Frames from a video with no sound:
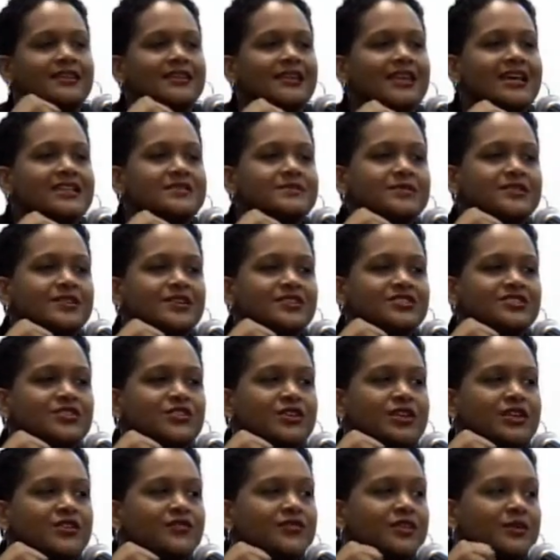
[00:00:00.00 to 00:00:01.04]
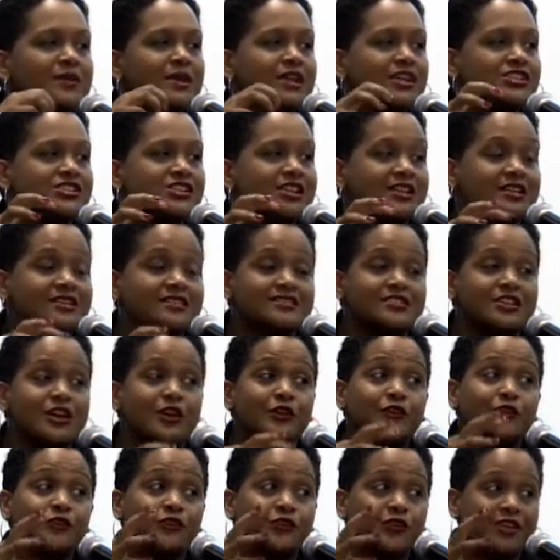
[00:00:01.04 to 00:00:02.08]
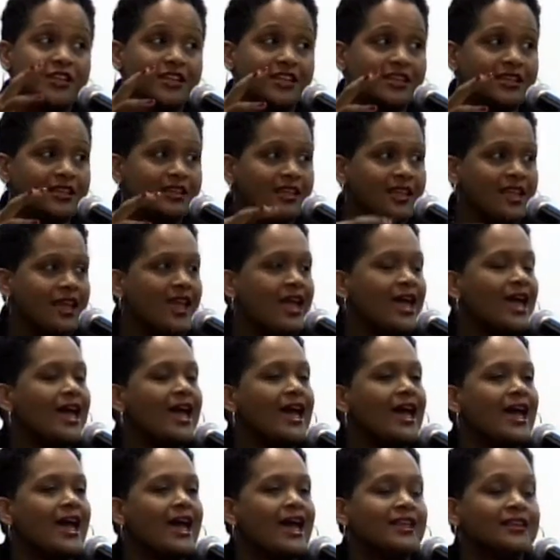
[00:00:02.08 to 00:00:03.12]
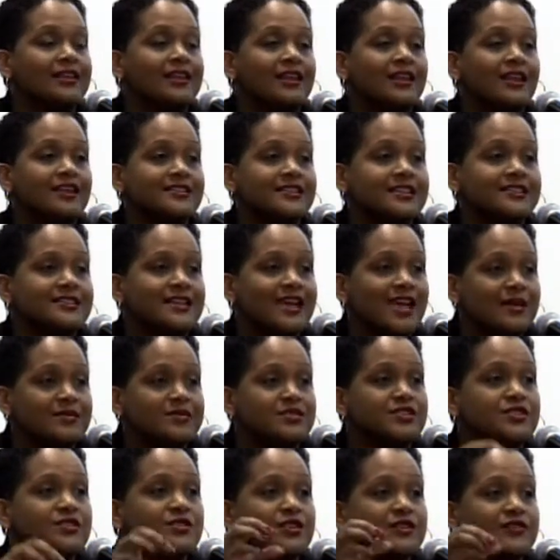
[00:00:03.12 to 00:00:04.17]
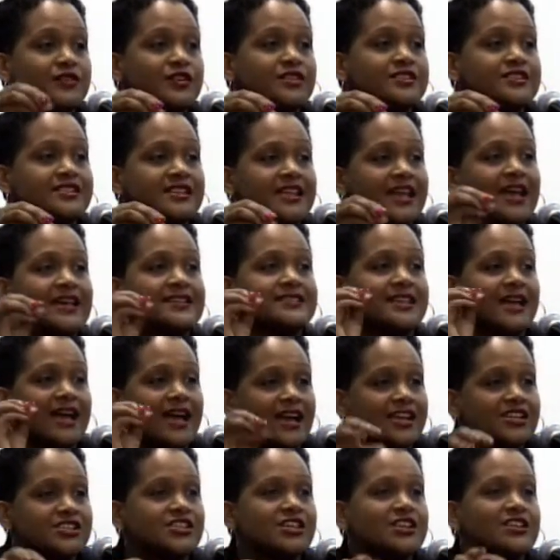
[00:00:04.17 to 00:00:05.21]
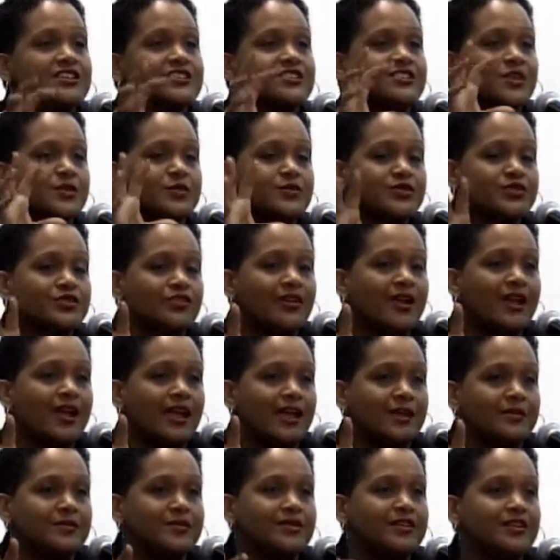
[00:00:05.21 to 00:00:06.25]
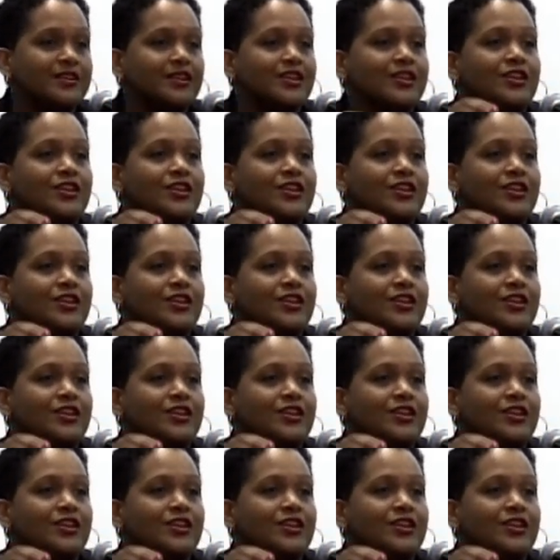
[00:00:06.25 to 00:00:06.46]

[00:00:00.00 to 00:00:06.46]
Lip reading: That's because good information is not free, and a lot of times the university has actually subscribed.